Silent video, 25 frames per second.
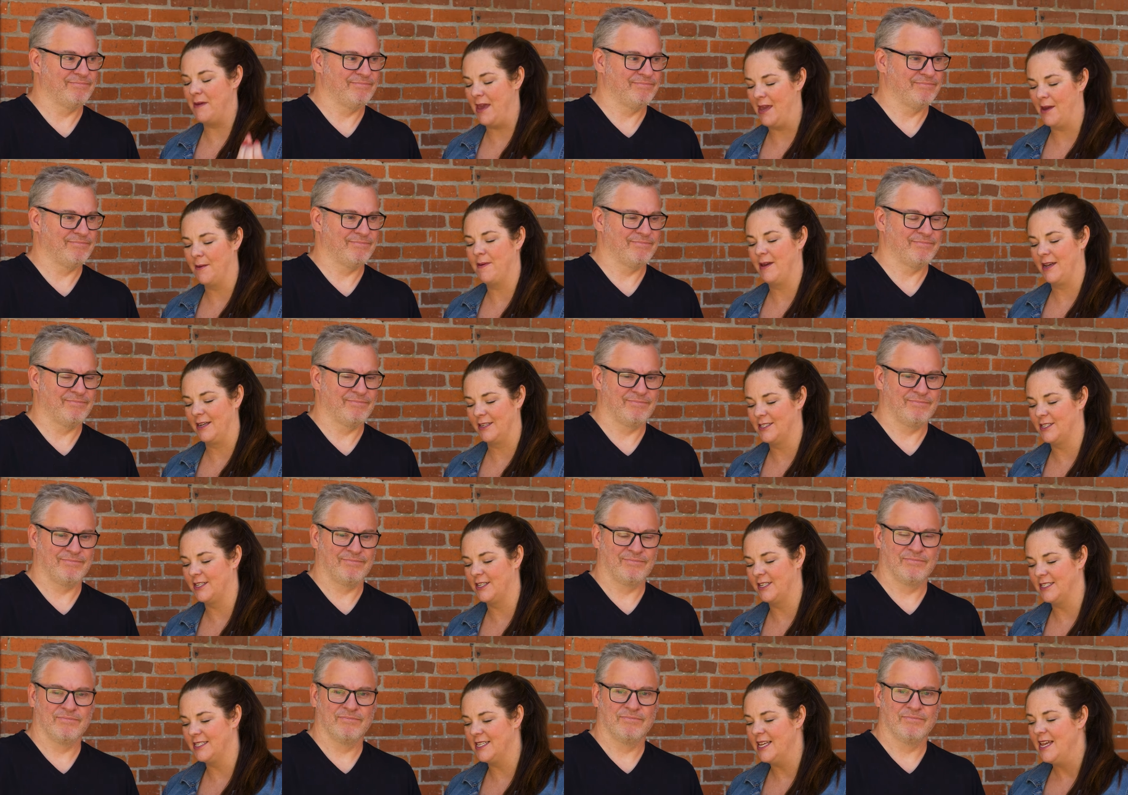
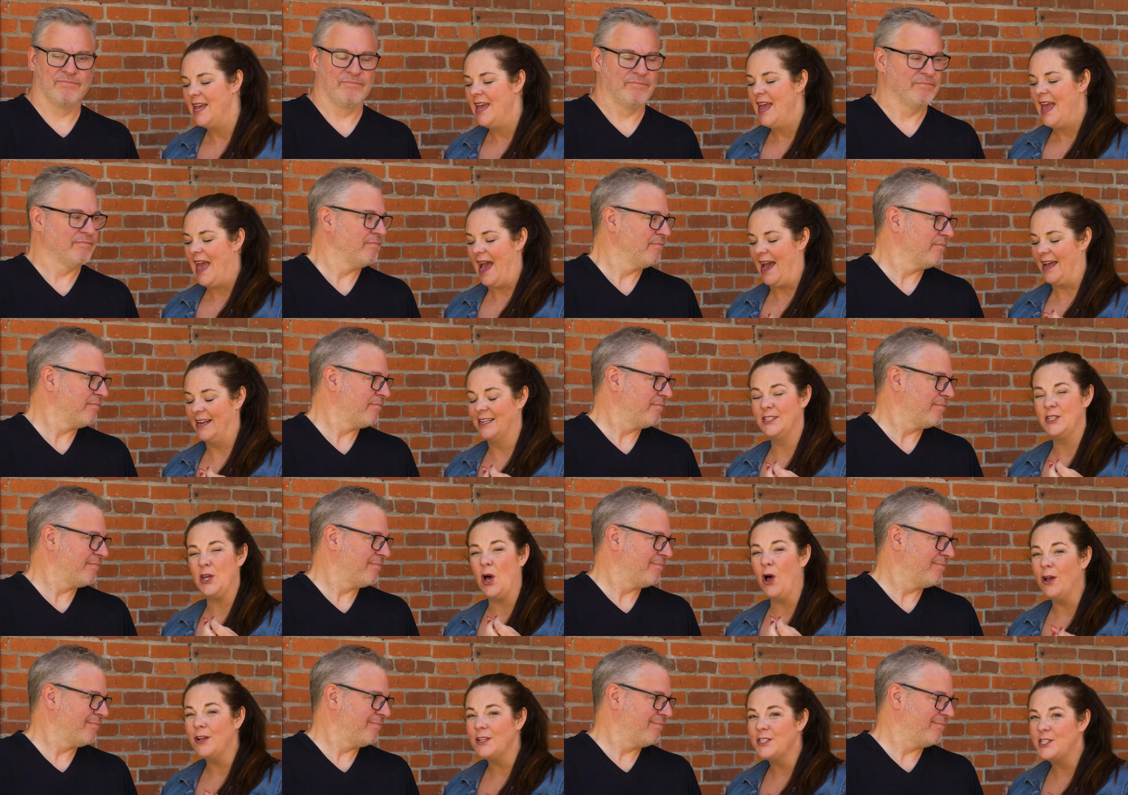Speaker 1: megapixels, and it's
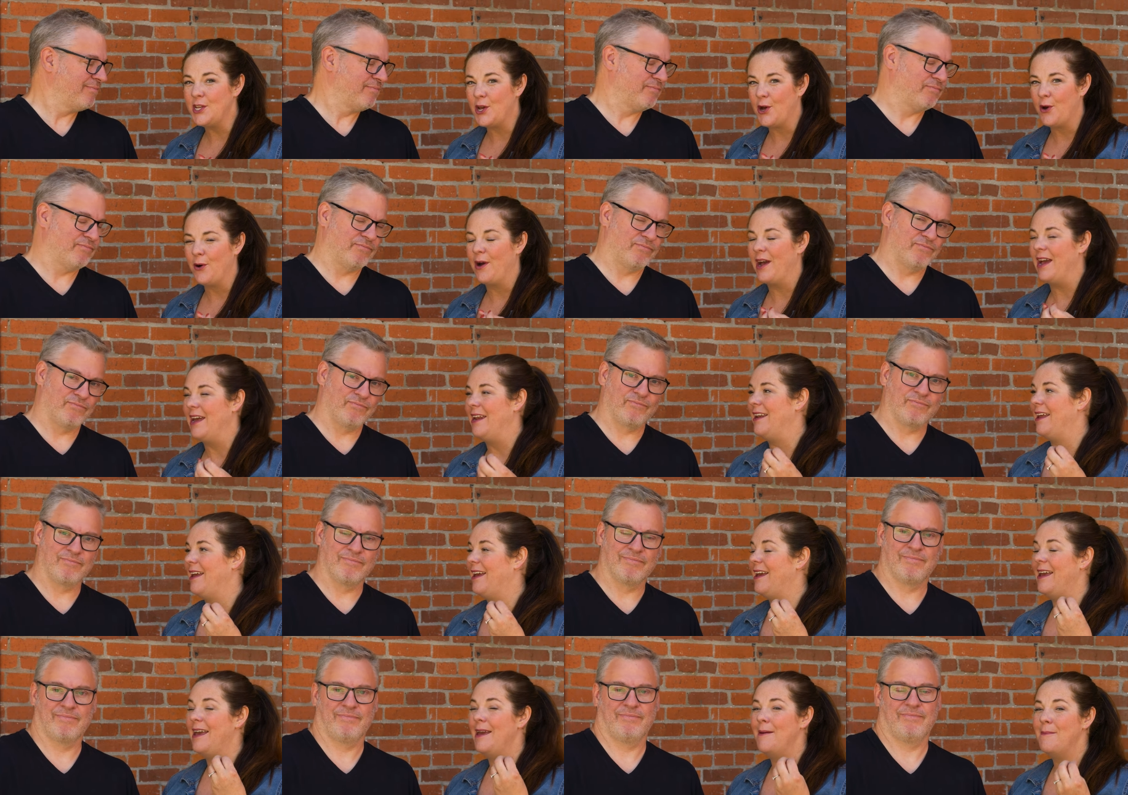also an
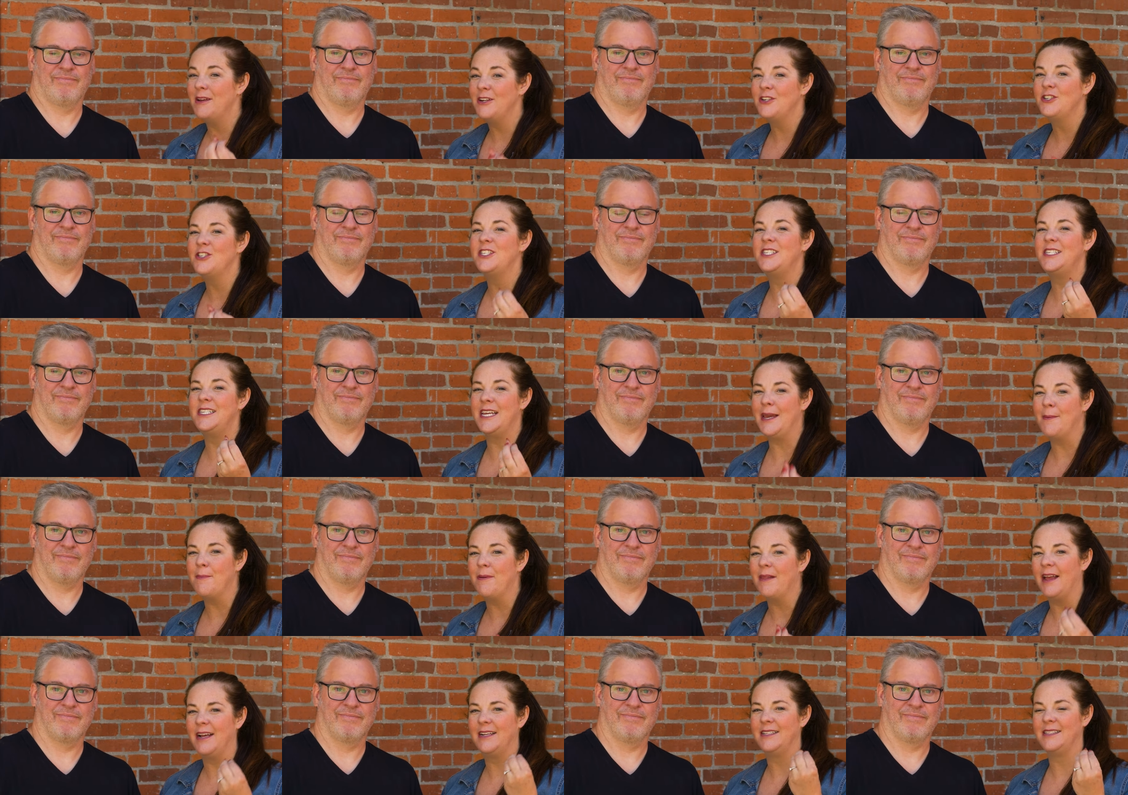image
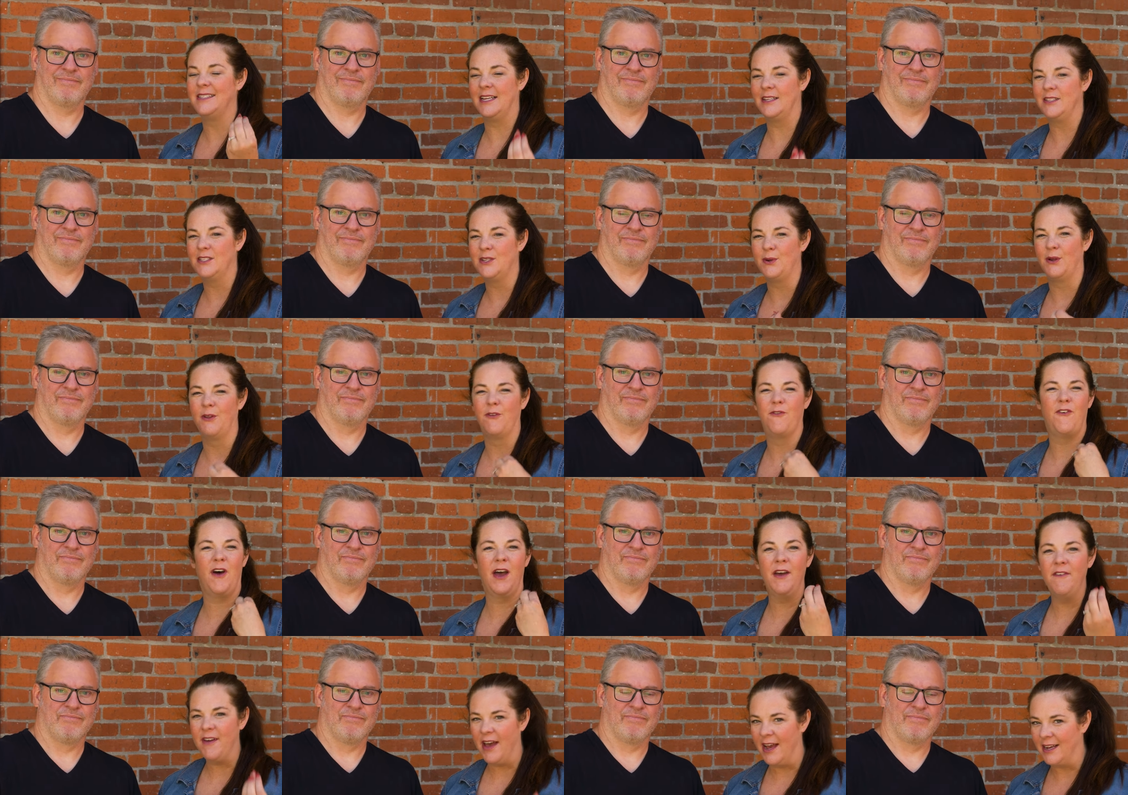stabilized sensor with
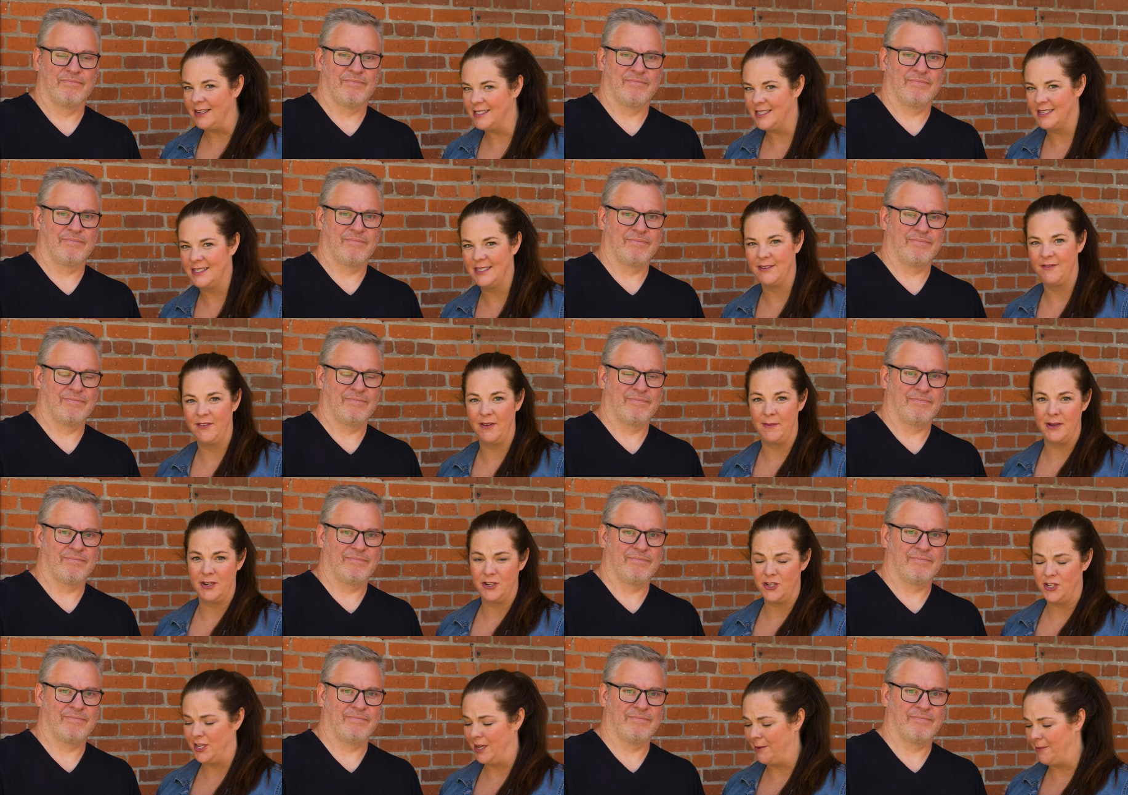five axis of
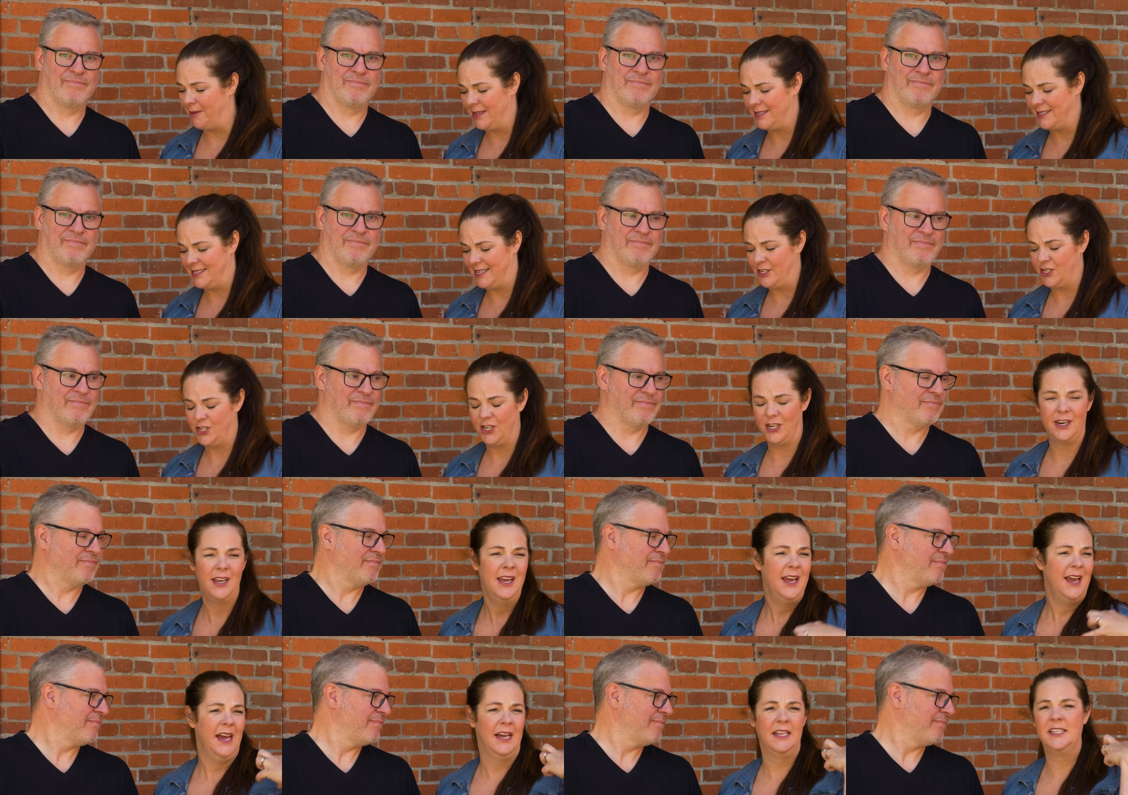image stabilization.
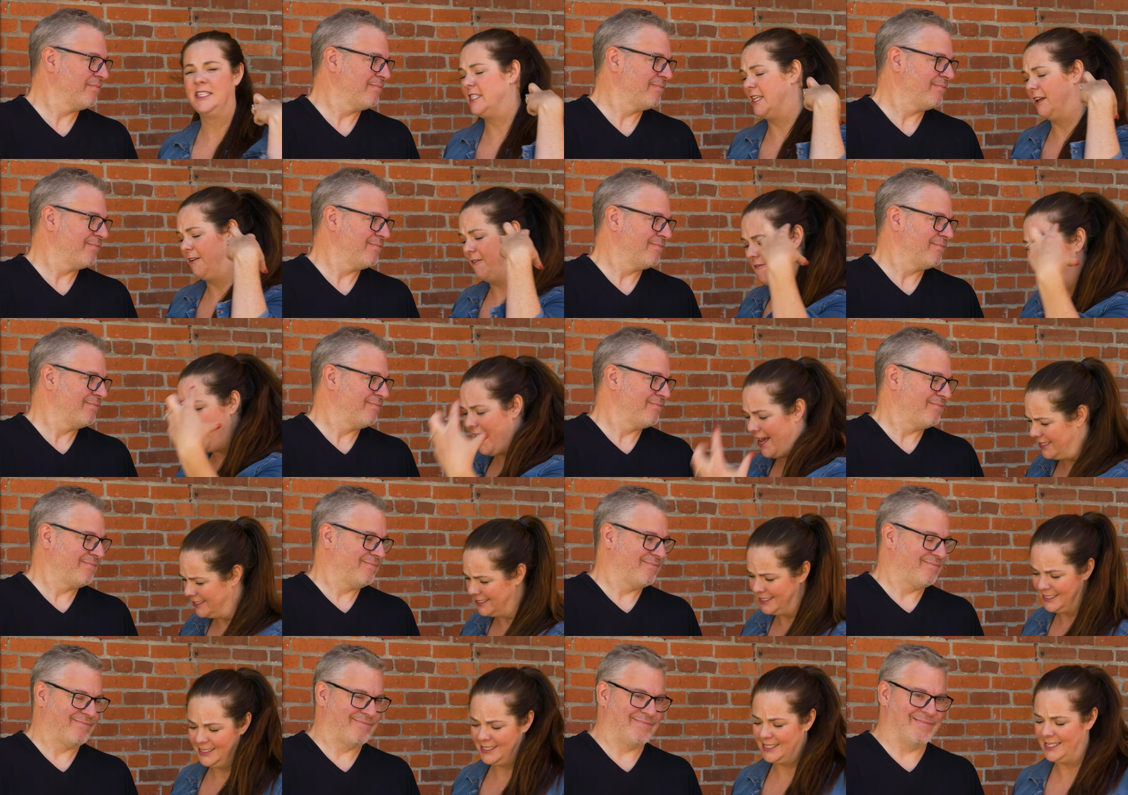It's the
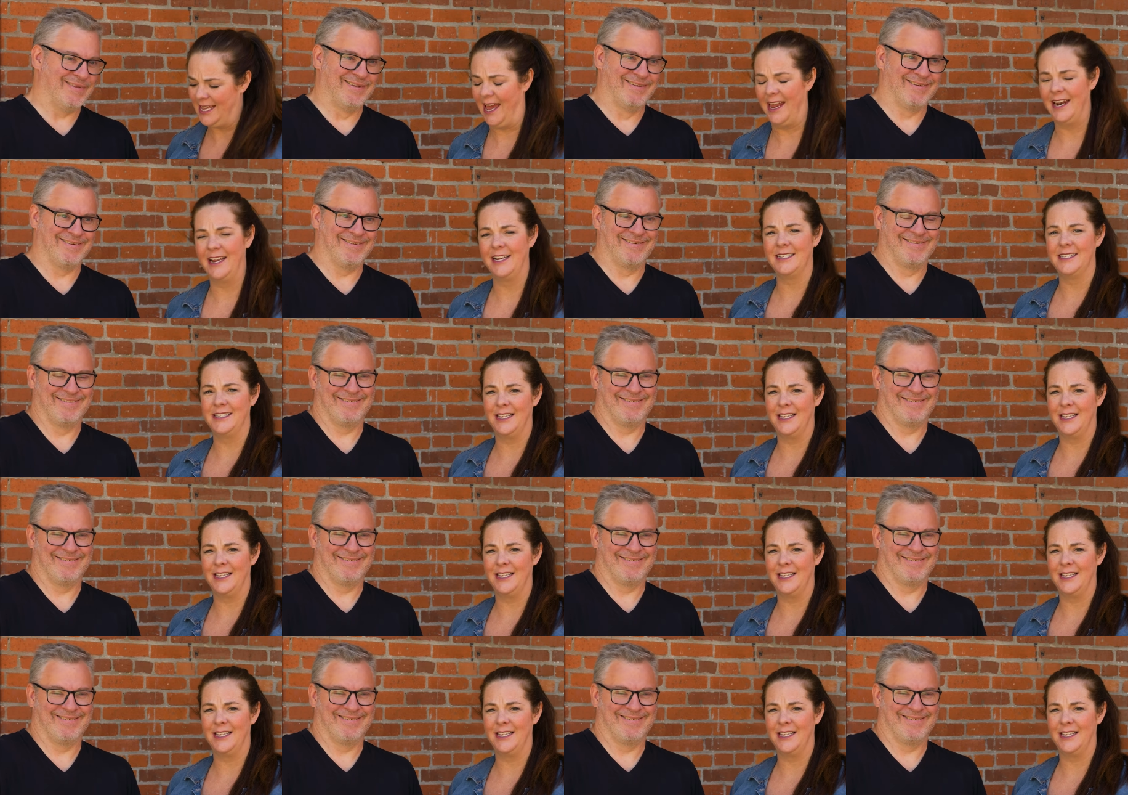fastest scanning